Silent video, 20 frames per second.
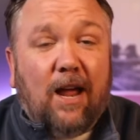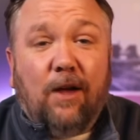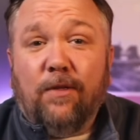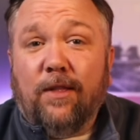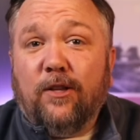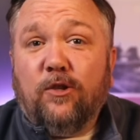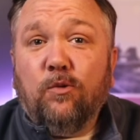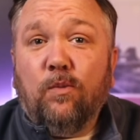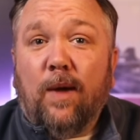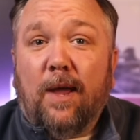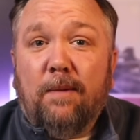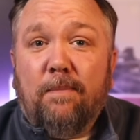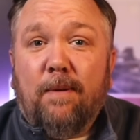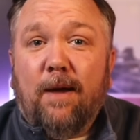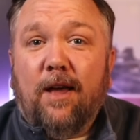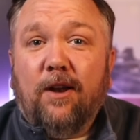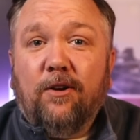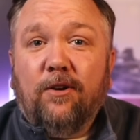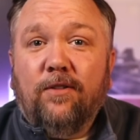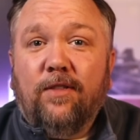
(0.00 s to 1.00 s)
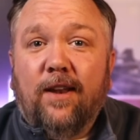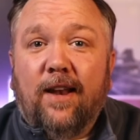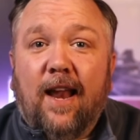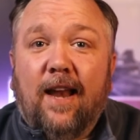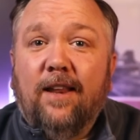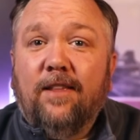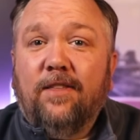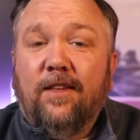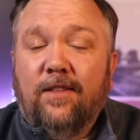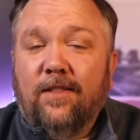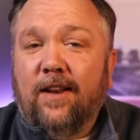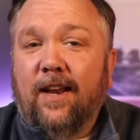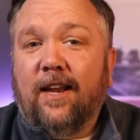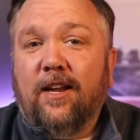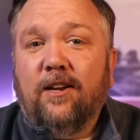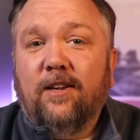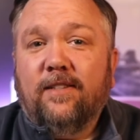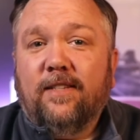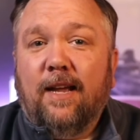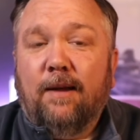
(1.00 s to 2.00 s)
that's way better than anything that I
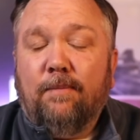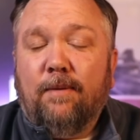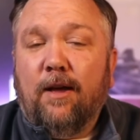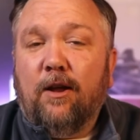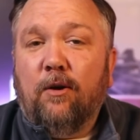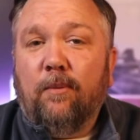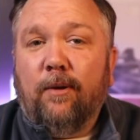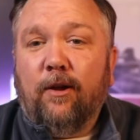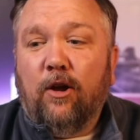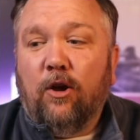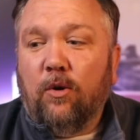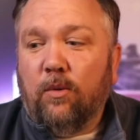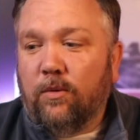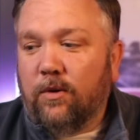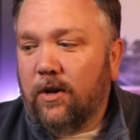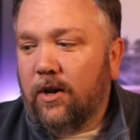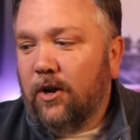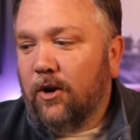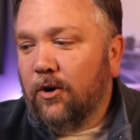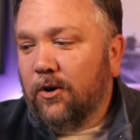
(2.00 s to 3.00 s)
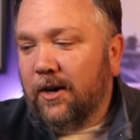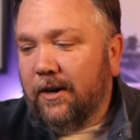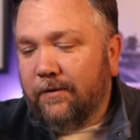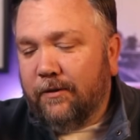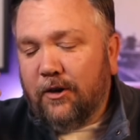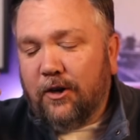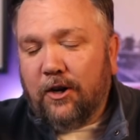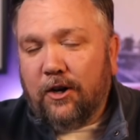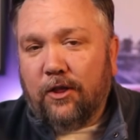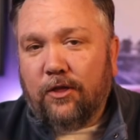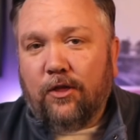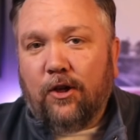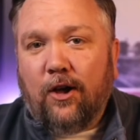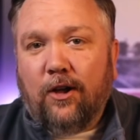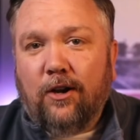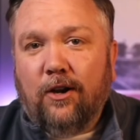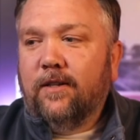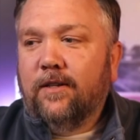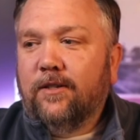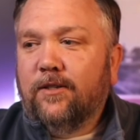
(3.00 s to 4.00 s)
could have typed out on my own or even could have
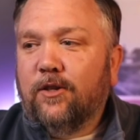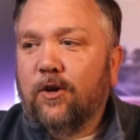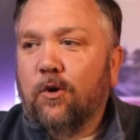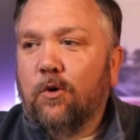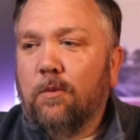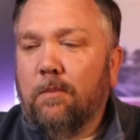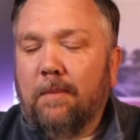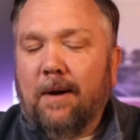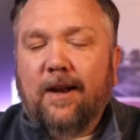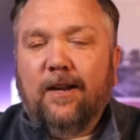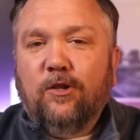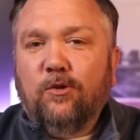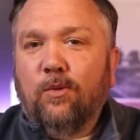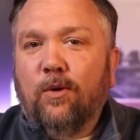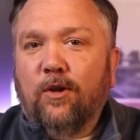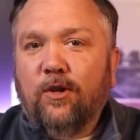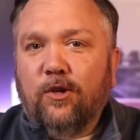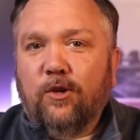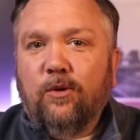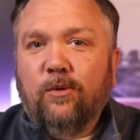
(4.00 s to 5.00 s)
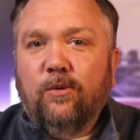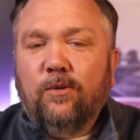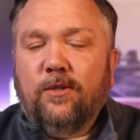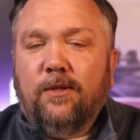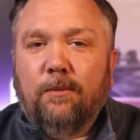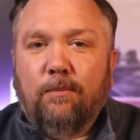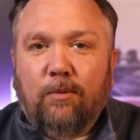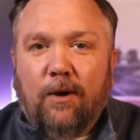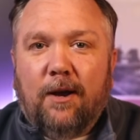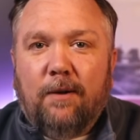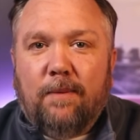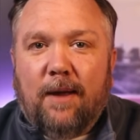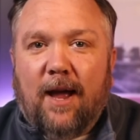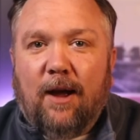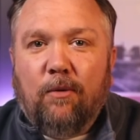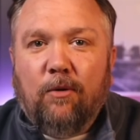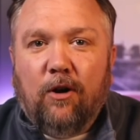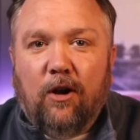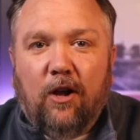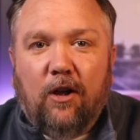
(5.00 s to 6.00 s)
thought of. So might as well use the brain
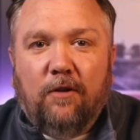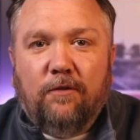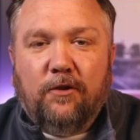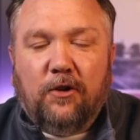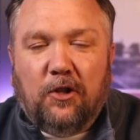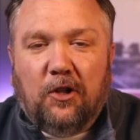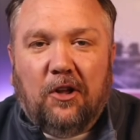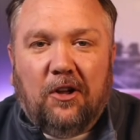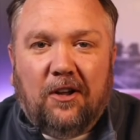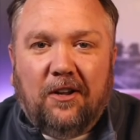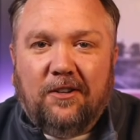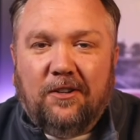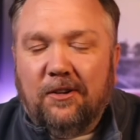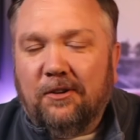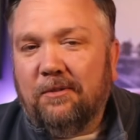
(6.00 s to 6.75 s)
power of Claude to do